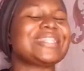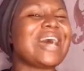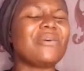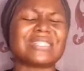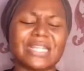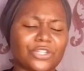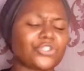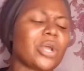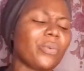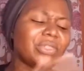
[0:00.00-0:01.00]
That was an
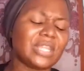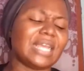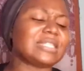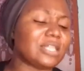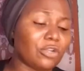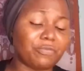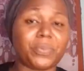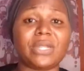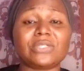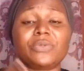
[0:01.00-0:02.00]
illustration. And one thing I tell a lot of
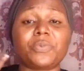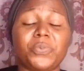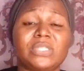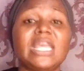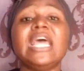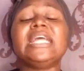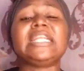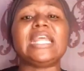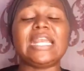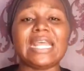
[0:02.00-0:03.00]
people, that's why people say
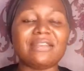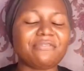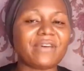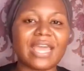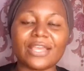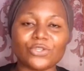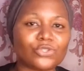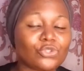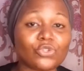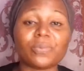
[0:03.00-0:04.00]
they learn via
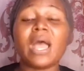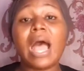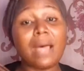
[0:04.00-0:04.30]
YouTube.